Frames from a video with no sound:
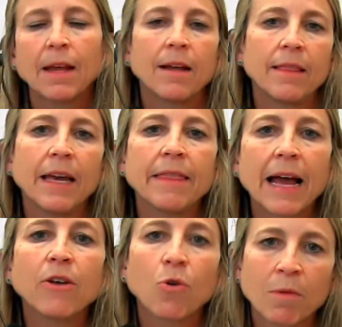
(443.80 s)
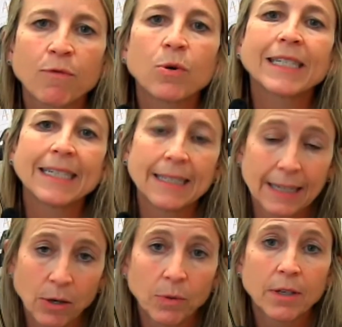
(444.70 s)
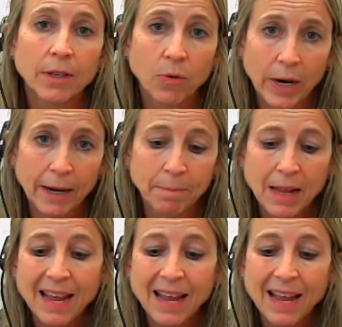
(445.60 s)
then that normal force is equal to the weight.